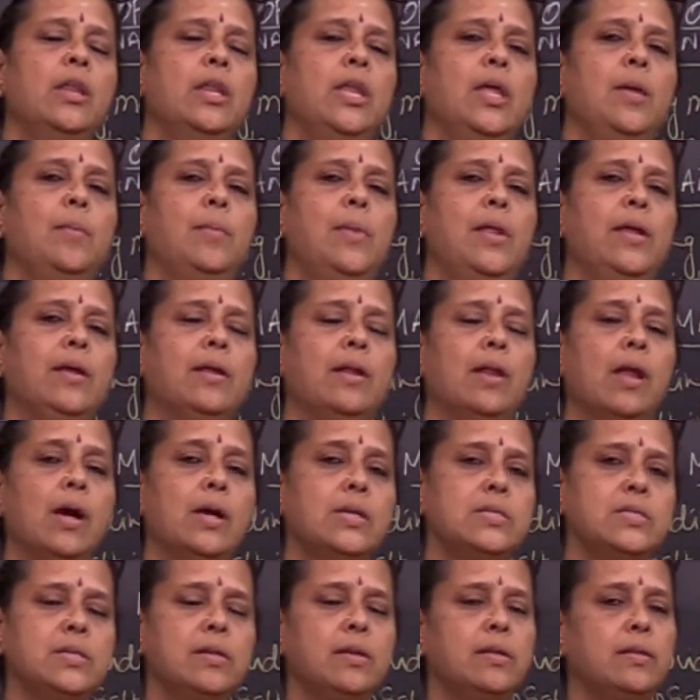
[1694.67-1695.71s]
namely
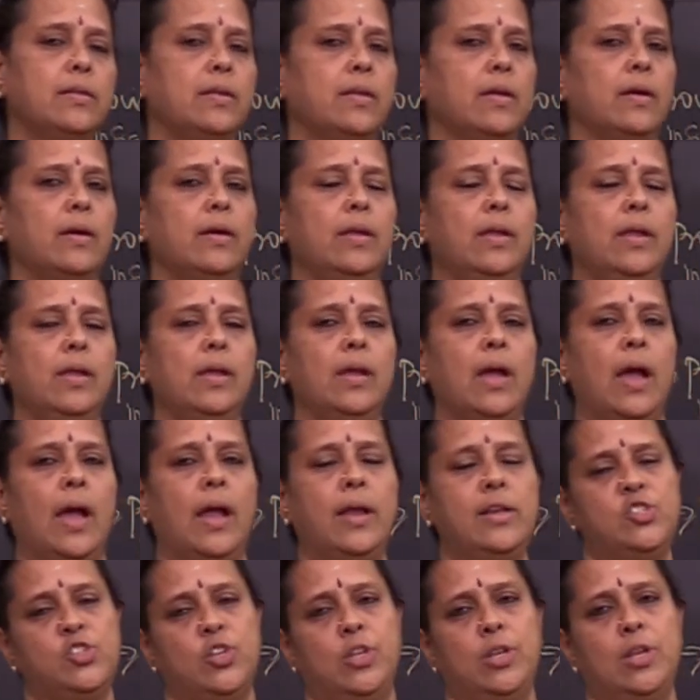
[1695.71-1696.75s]
classical theory
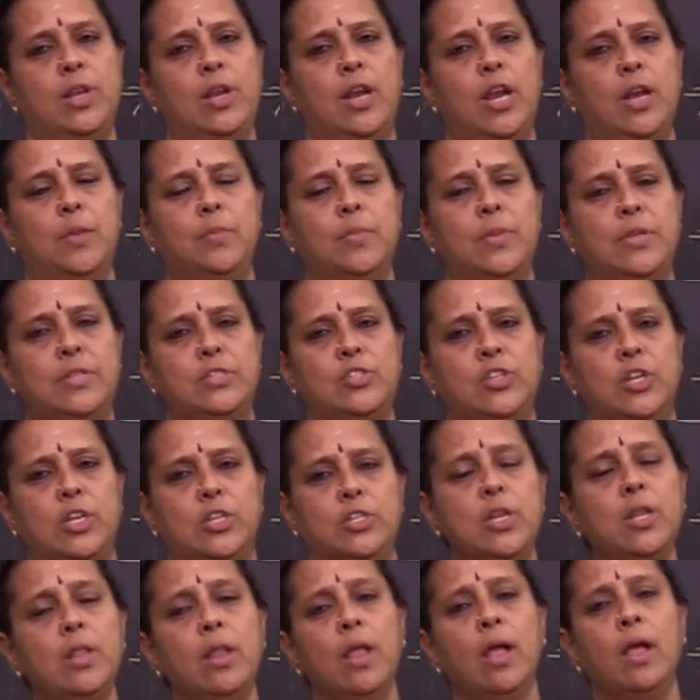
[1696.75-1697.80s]
and general
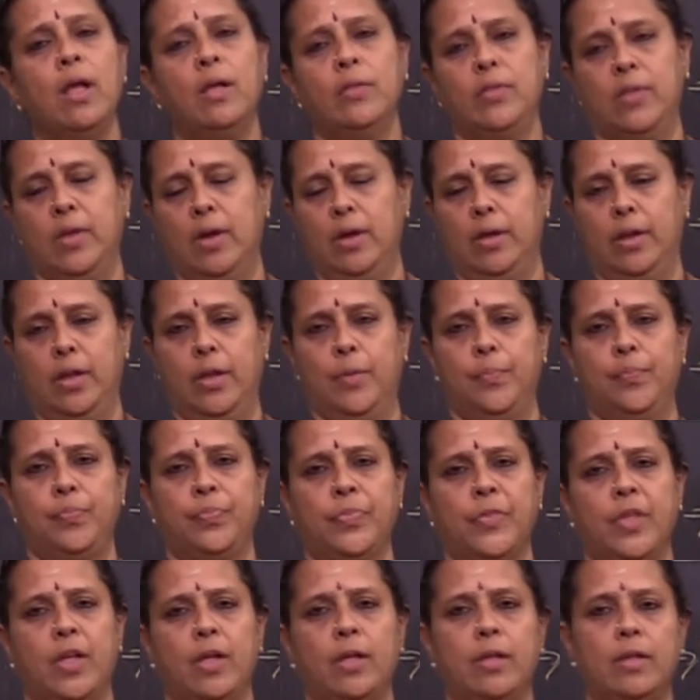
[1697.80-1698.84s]
administrative theory.
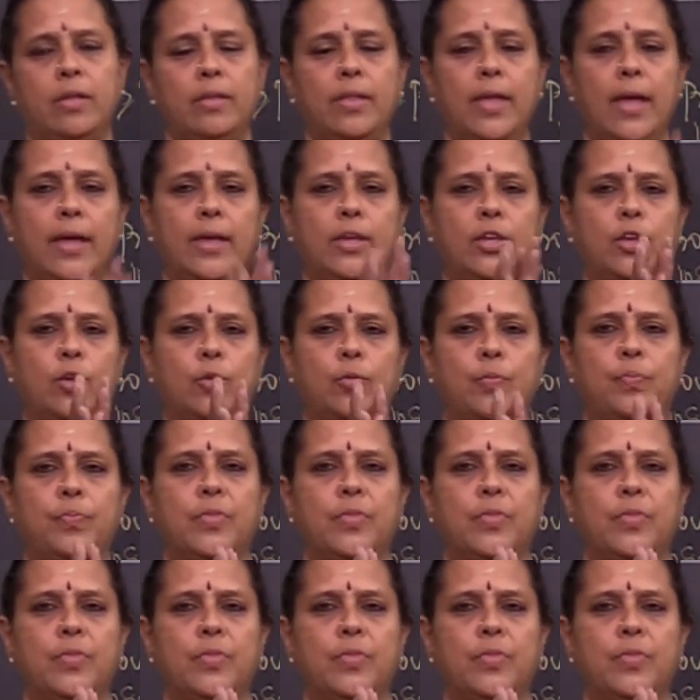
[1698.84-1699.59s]
Thank you.